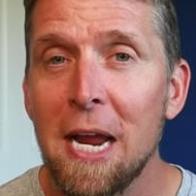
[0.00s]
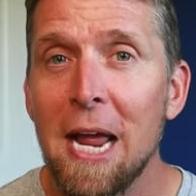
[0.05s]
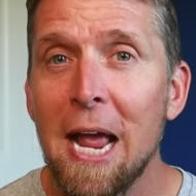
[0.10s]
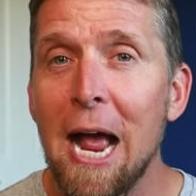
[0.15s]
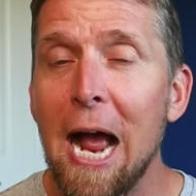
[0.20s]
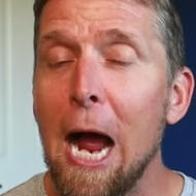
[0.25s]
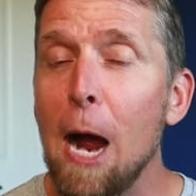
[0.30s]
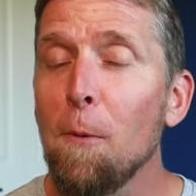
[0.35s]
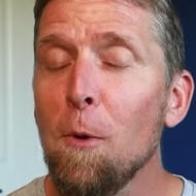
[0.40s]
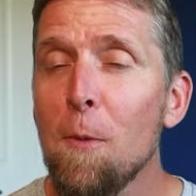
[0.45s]

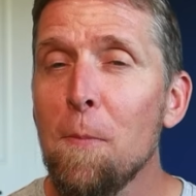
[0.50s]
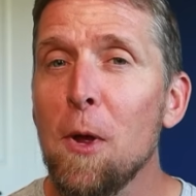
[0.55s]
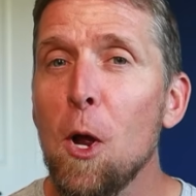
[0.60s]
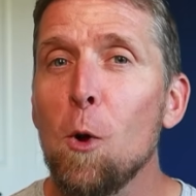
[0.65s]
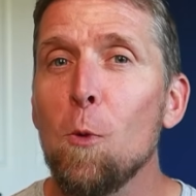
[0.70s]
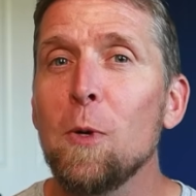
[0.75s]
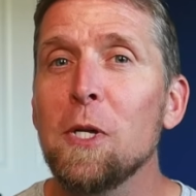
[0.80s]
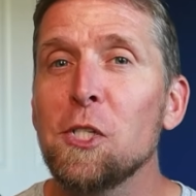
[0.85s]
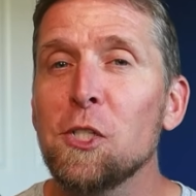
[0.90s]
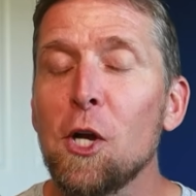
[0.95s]
How
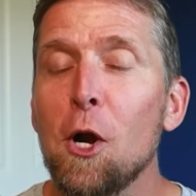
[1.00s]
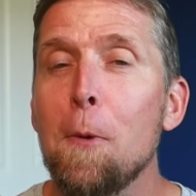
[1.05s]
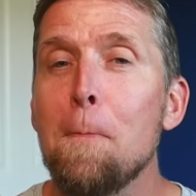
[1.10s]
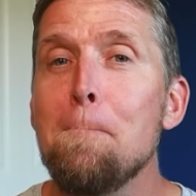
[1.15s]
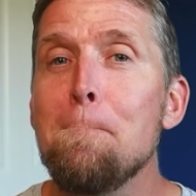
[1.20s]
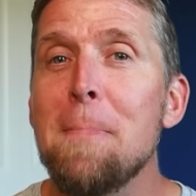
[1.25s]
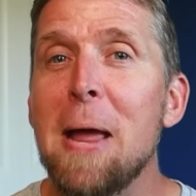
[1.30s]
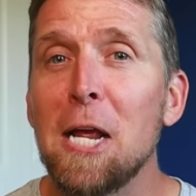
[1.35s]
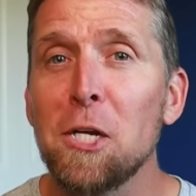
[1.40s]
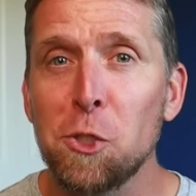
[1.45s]
about we start
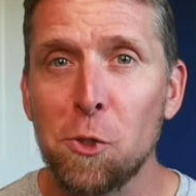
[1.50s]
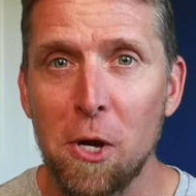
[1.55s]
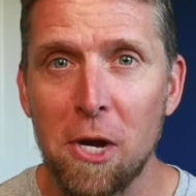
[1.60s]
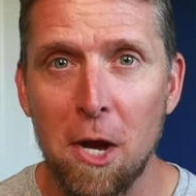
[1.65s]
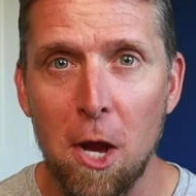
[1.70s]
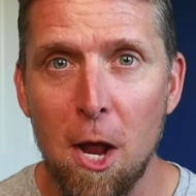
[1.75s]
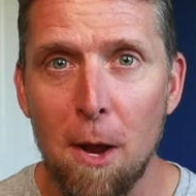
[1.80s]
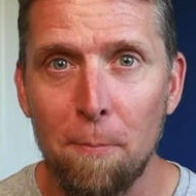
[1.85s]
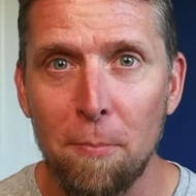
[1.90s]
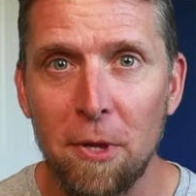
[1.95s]
measuring
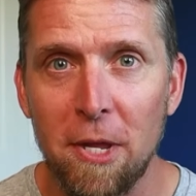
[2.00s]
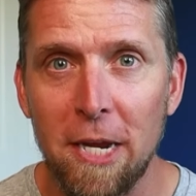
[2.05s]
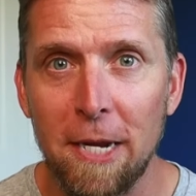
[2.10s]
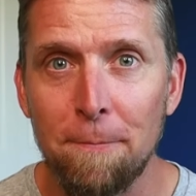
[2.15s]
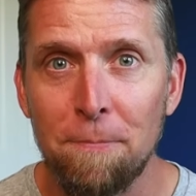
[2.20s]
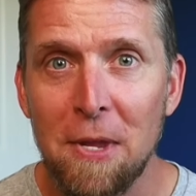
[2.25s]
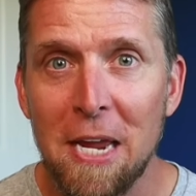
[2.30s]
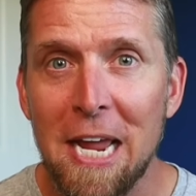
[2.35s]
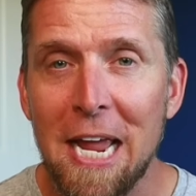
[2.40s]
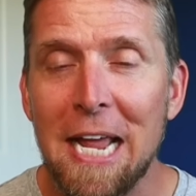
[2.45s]
coupling